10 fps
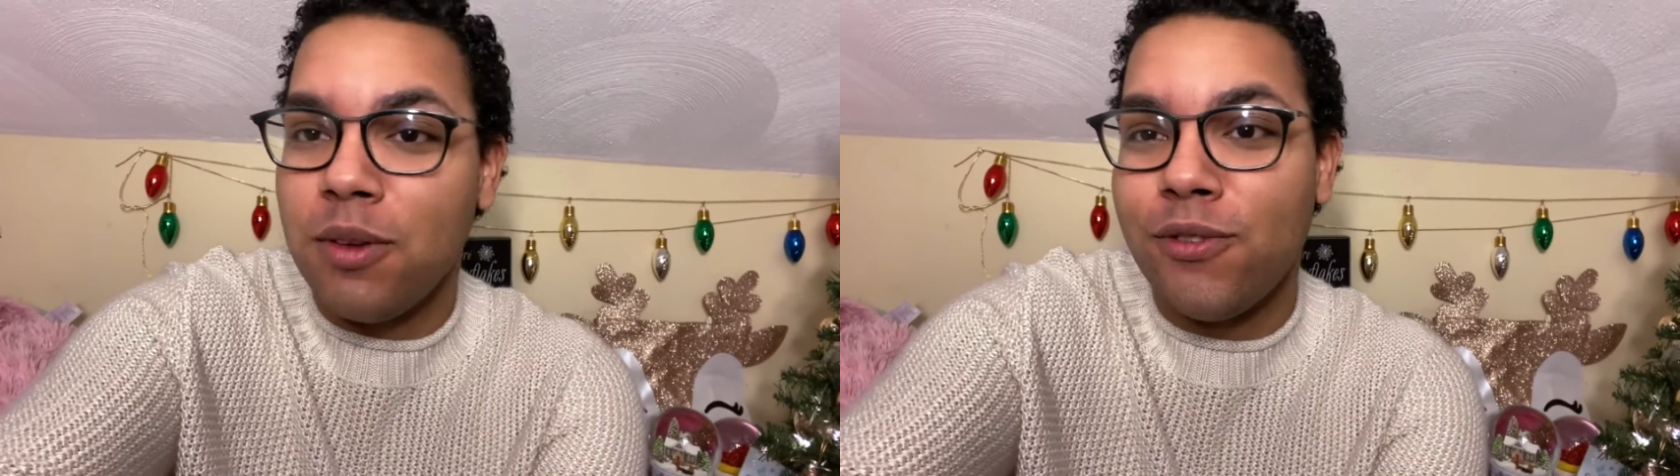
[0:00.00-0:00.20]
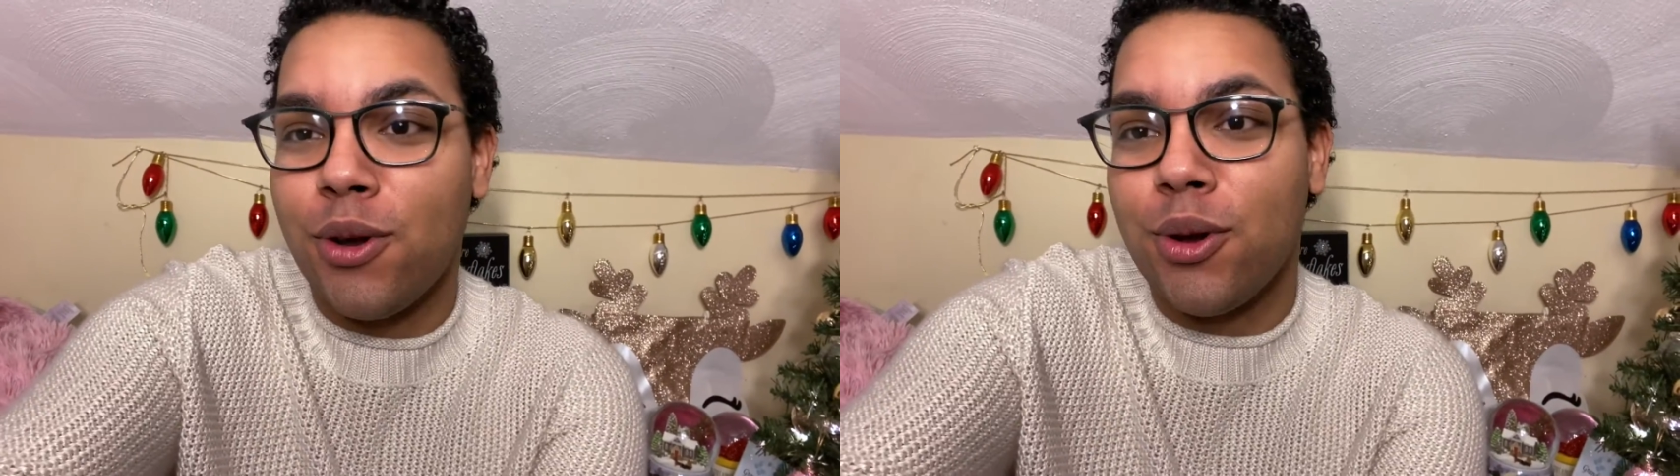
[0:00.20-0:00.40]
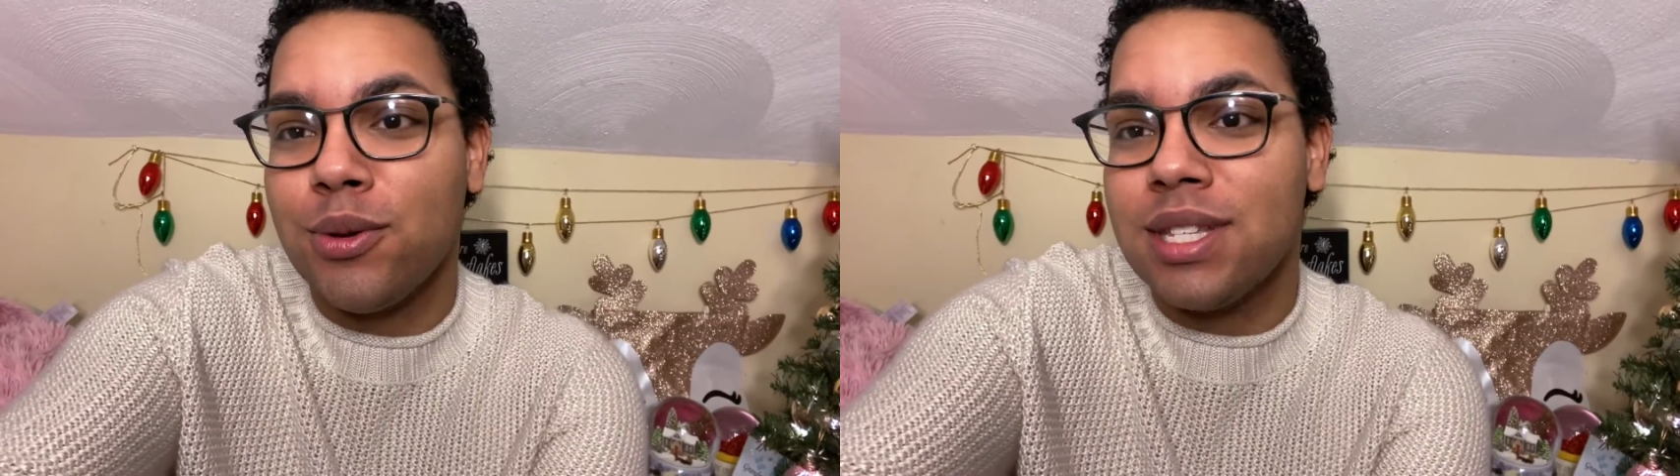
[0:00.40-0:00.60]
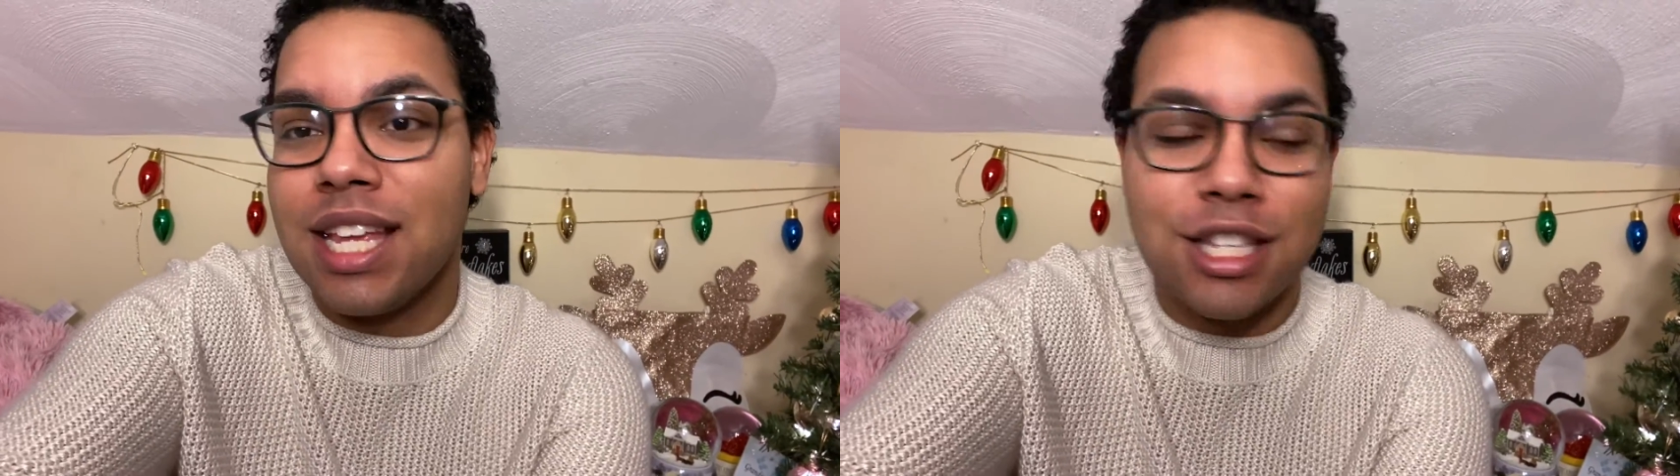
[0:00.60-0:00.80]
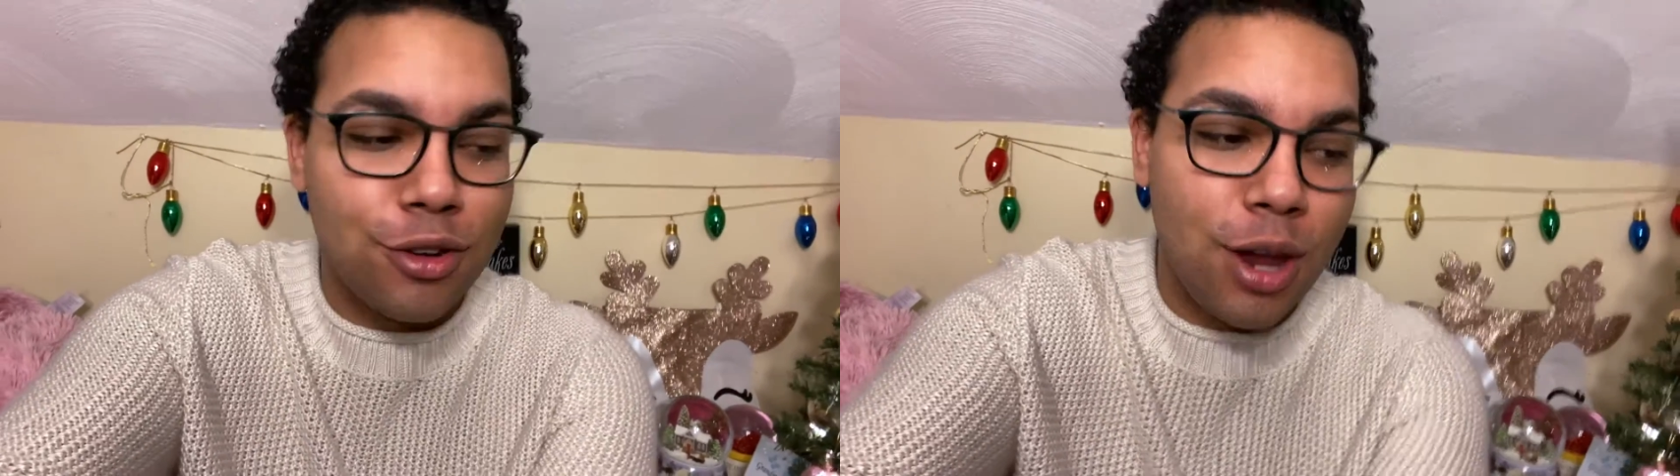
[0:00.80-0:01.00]
photos,
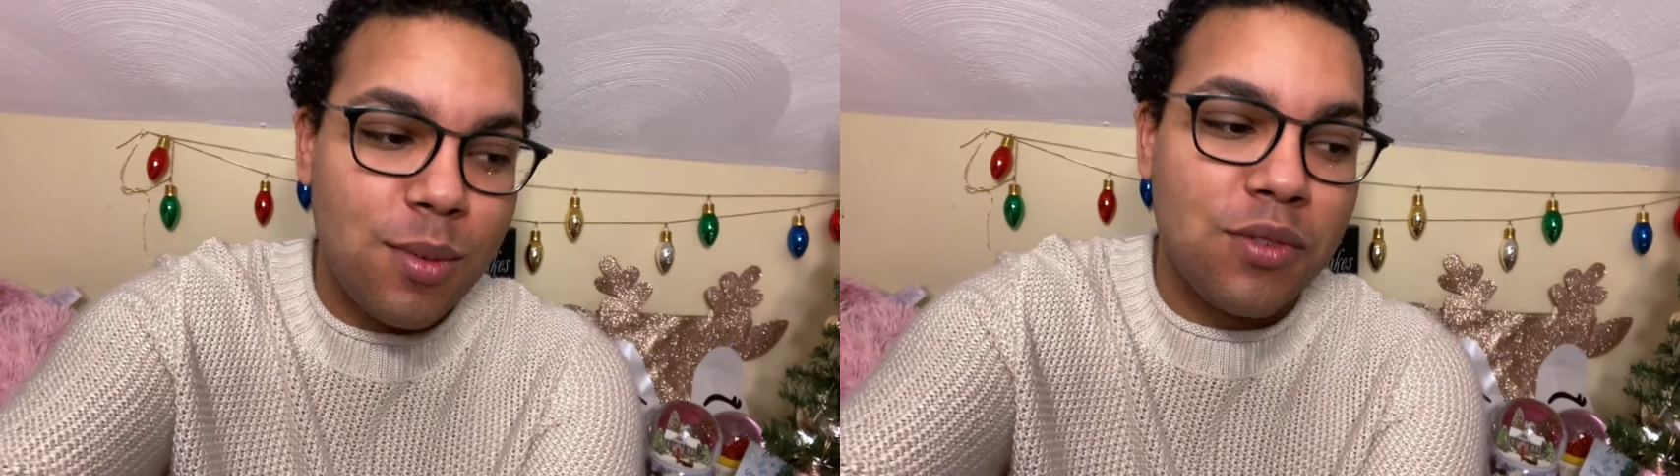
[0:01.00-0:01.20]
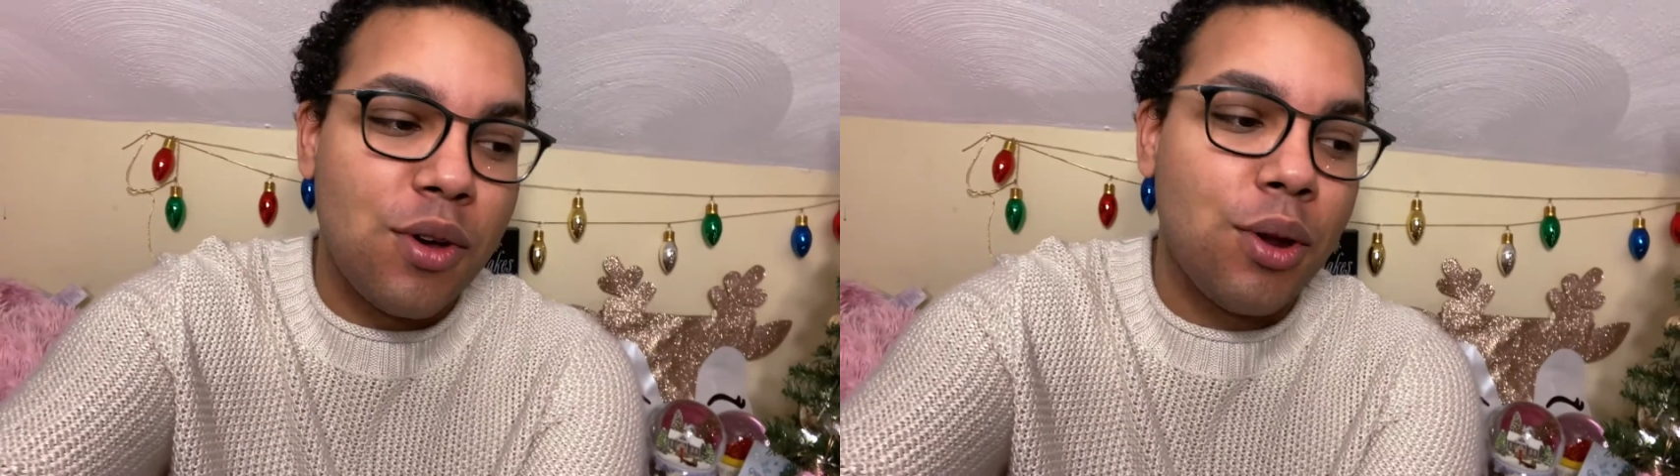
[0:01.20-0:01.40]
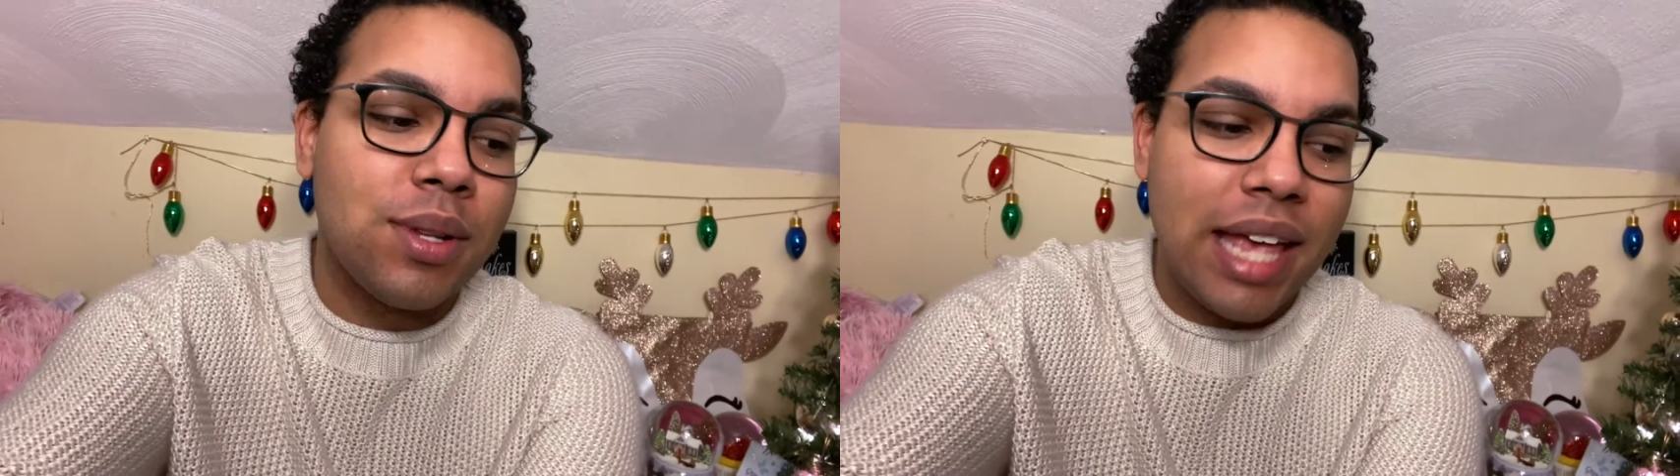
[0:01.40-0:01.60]
Instagram me photos,